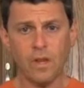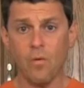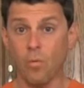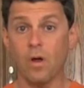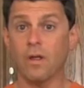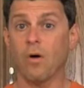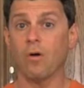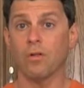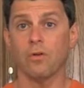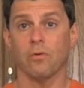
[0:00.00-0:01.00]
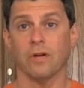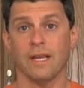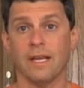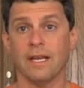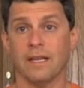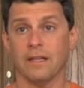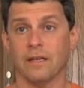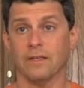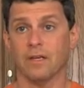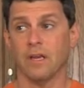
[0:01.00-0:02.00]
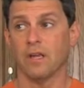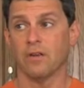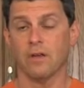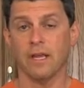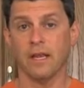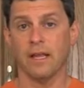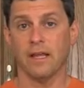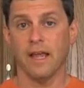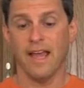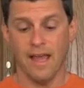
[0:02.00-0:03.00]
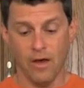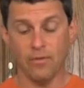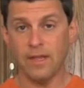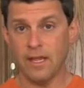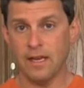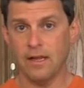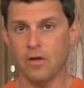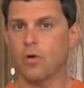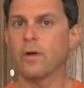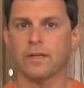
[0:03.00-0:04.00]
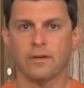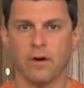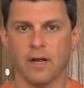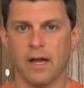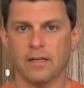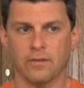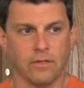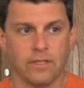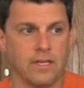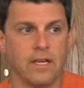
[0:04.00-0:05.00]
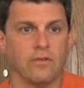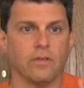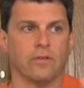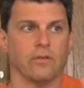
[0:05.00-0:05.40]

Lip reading: what all you are getting in this. You're getting a healthy eating quick start guide. So let's say you